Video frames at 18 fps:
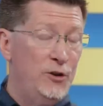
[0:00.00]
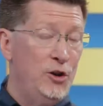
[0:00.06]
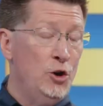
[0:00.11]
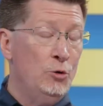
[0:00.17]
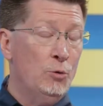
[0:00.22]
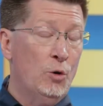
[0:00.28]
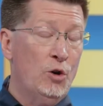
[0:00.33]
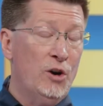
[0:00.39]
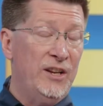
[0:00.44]
if
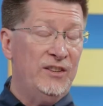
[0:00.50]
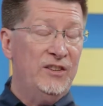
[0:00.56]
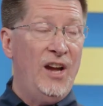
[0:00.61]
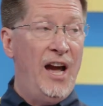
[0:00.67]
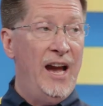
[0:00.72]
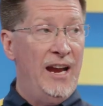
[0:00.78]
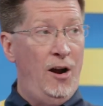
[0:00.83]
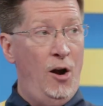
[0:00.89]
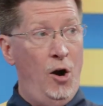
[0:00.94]
you were a
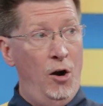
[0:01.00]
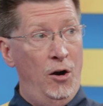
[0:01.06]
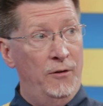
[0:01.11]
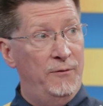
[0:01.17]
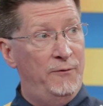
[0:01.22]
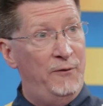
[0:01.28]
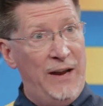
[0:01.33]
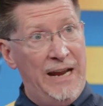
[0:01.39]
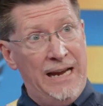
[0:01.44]

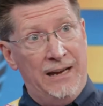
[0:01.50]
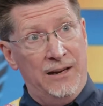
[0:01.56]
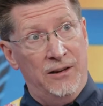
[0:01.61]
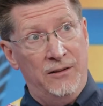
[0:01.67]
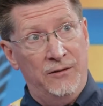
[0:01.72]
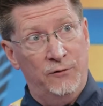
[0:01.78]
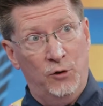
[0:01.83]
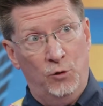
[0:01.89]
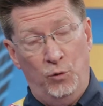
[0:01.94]
diehard
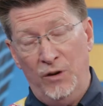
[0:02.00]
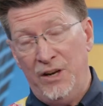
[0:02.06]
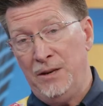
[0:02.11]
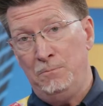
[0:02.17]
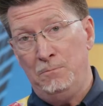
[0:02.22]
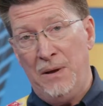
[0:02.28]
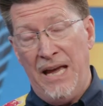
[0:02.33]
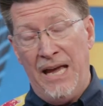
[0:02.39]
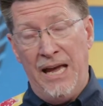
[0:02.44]
fan of
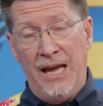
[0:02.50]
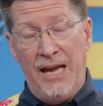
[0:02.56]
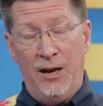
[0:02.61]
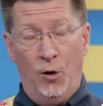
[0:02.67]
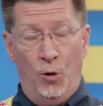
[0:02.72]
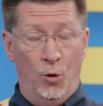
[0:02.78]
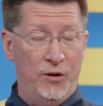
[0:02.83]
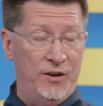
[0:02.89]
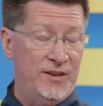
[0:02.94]
Green
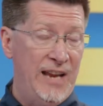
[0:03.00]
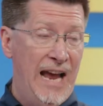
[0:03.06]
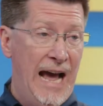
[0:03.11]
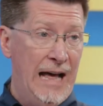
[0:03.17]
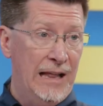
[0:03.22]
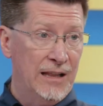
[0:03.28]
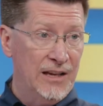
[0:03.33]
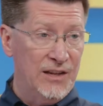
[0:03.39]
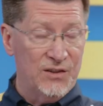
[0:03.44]
Bay or
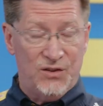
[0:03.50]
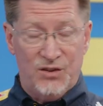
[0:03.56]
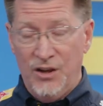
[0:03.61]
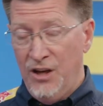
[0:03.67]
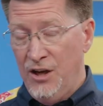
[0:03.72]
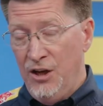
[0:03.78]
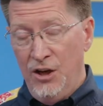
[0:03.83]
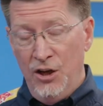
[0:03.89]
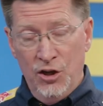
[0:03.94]

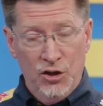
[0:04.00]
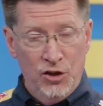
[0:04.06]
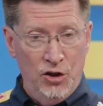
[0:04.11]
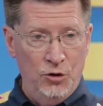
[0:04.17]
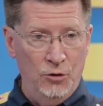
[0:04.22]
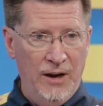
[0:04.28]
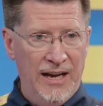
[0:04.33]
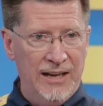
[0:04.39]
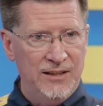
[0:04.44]
Dallas,
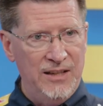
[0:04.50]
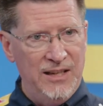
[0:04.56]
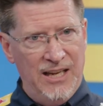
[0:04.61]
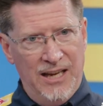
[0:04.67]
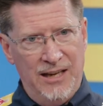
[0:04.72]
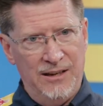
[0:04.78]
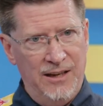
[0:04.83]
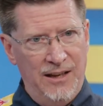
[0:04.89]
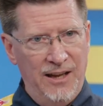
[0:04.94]
you had to
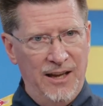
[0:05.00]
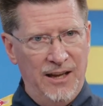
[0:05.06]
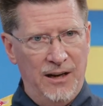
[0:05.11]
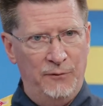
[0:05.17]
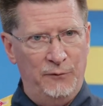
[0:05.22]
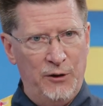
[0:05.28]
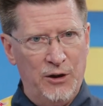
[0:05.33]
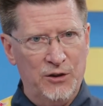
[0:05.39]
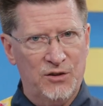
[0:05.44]
get
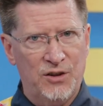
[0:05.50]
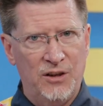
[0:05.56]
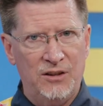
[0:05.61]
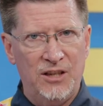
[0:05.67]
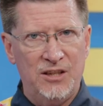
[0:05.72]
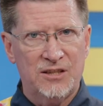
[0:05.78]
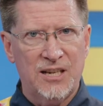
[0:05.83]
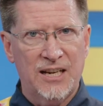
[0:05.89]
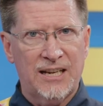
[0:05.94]
NFL Sunday